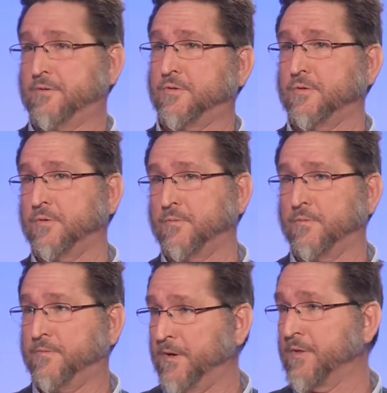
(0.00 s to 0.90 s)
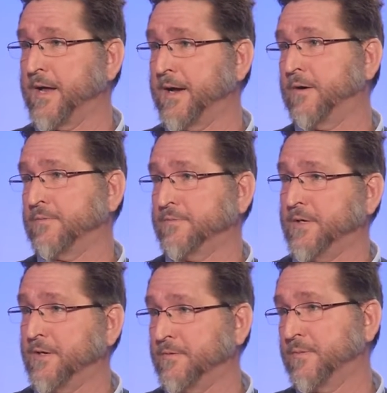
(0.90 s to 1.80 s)
to feel that out. You
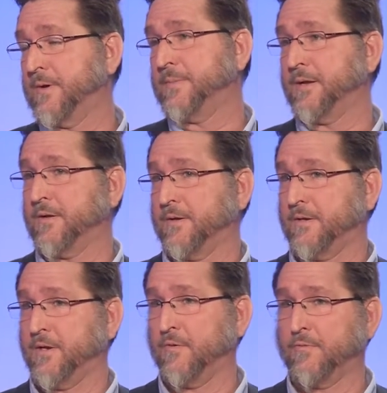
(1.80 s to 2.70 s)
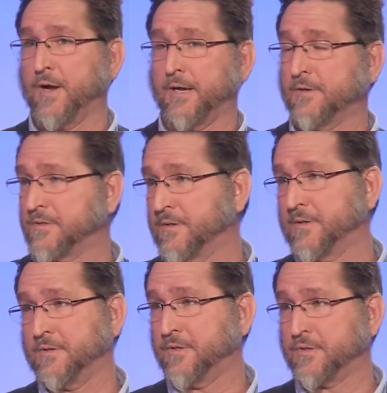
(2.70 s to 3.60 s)
know, I mean, you know, Frank is a,
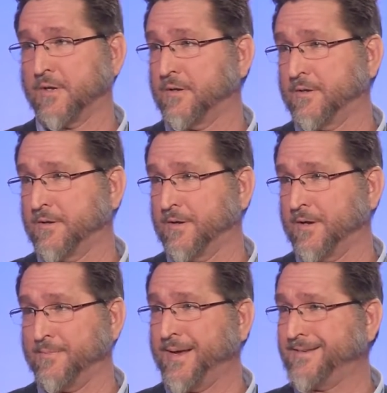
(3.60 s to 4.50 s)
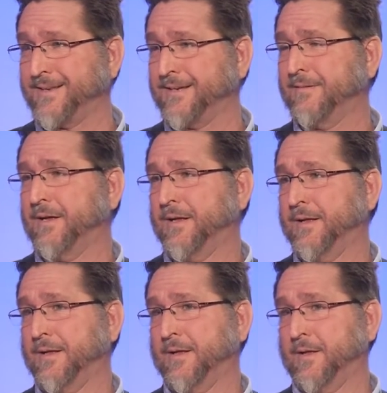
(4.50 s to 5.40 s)
just a, a, an amazing
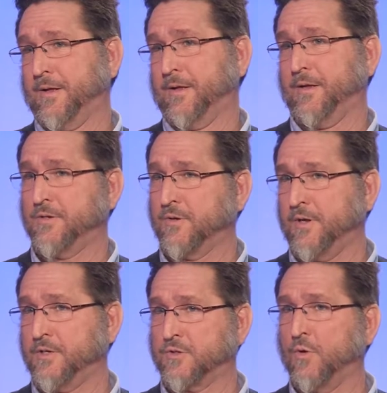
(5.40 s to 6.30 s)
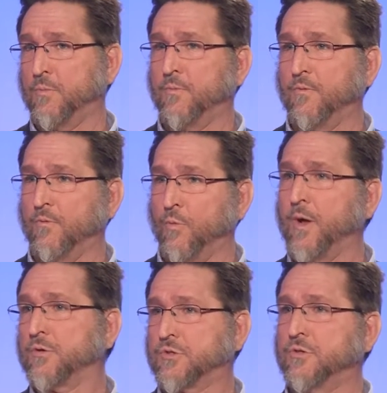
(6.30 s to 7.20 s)
he's, he's so
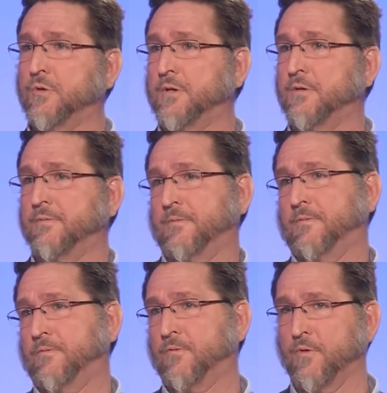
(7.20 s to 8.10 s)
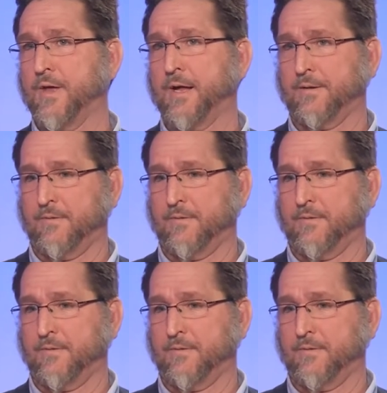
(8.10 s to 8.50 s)
well suited for that